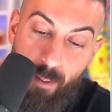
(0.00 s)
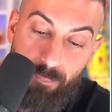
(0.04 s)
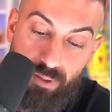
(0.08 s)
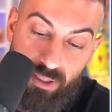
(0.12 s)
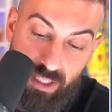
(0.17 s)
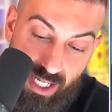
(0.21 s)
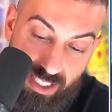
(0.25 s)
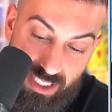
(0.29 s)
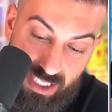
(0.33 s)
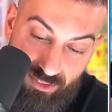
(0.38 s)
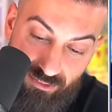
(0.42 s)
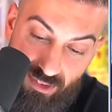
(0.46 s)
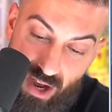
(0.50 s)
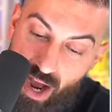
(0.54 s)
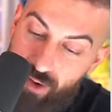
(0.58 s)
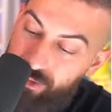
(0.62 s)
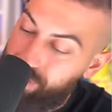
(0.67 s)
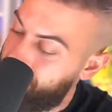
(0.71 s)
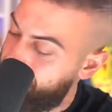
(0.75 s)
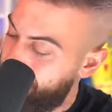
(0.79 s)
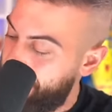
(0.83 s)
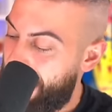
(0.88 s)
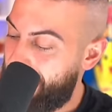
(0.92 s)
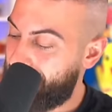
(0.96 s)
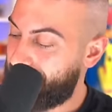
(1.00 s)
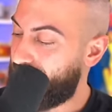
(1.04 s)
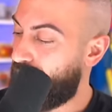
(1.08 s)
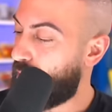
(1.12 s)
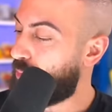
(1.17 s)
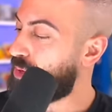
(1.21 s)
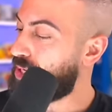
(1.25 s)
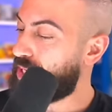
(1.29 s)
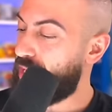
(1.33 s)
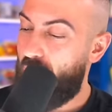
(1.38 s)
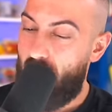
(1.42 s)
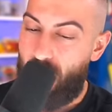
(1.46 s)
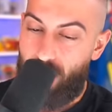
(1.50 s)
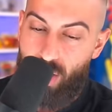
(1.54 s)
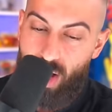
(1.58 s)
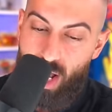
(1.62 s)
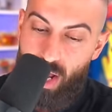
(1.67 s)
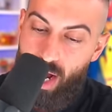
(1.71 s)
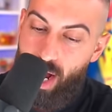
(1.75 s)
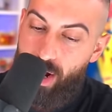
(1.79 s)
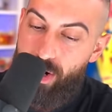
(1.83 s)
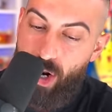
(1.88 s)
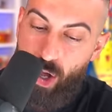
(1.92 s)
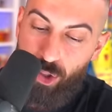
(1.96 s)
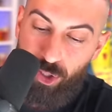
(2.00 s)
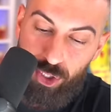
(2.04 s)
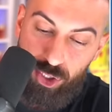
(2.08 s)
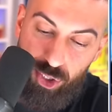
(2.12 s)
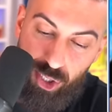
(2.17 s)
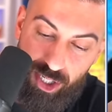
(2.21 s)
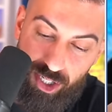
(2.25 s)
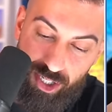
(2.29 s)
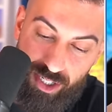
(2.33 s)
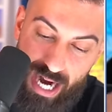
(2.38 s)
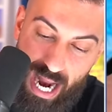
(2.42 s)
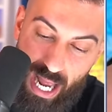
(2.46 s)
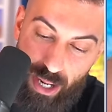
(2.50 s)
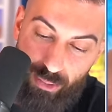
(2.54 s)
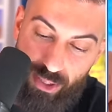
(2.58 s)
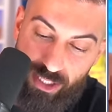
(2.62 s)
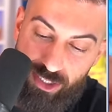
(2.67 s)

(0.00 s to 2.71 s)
plus Evolving Skies. There we go. Another Trainer Gallery.